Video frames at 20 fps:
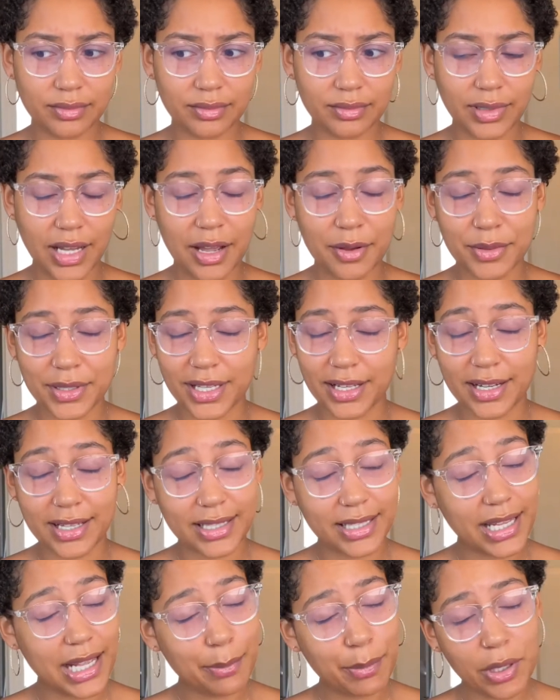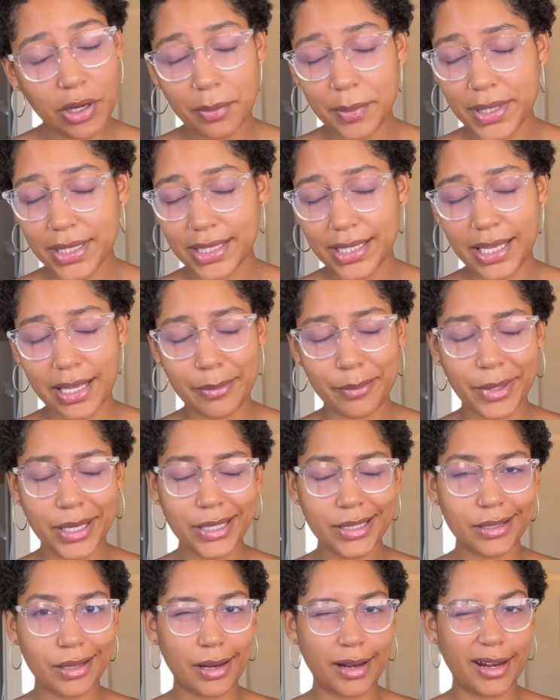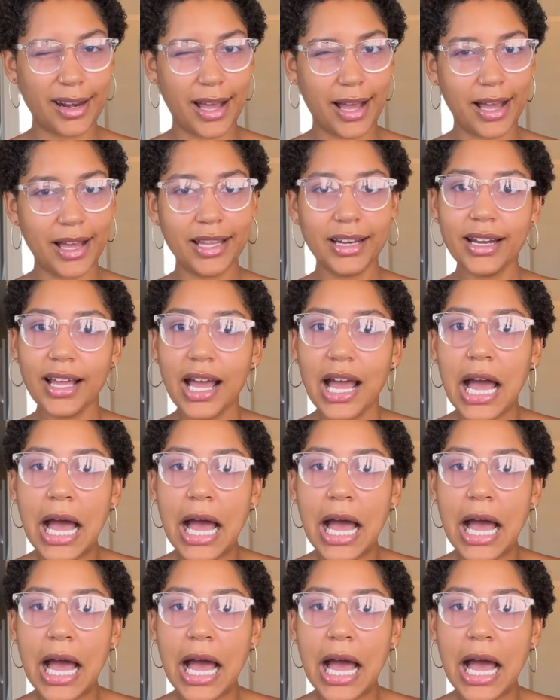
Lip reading: I was going to say a pyramid scheme, but it's not,